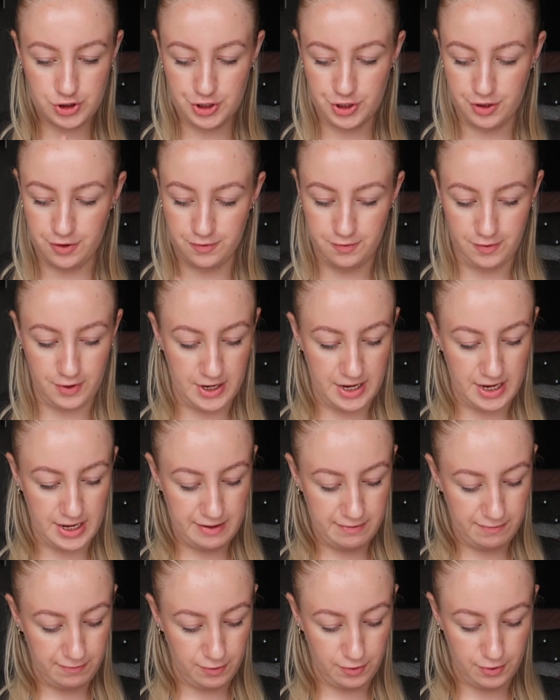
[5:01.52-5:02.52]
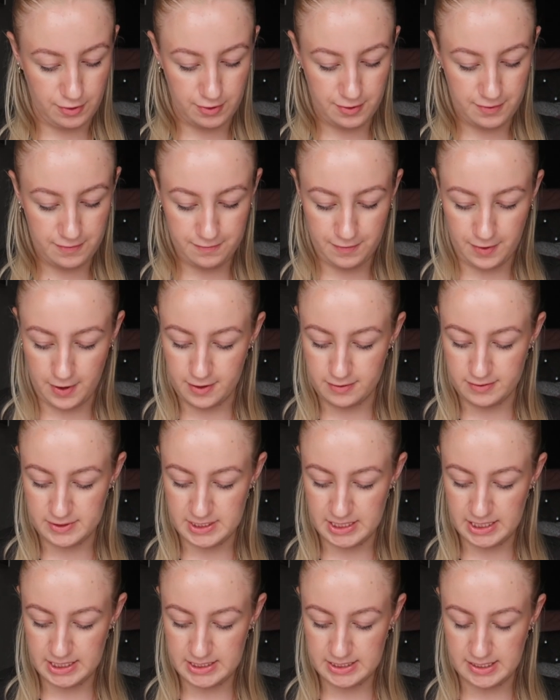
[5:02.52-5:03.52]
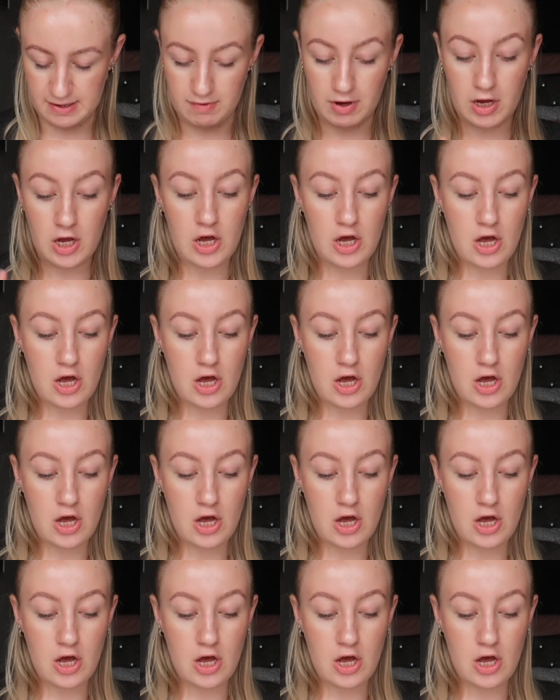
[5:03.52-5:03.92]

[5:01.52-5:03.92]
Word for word: two, three, four, five, six, seven.